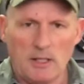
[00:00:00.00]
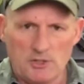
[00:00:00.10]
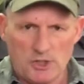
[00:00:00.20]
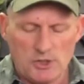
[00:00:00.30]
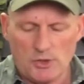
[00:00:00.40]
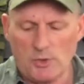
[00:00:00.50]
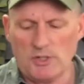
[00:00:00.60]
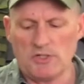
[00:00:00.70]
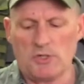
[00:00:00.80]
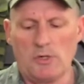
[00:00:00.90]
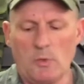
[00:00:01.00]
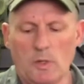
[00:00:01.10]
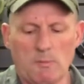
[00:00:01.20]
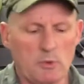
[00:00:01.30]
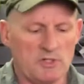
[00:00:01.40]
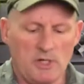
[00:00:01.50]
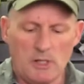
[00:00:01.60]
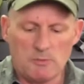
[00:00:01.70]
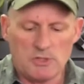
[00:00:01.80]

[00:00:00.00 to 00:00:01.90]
Let's just show this to you one more time,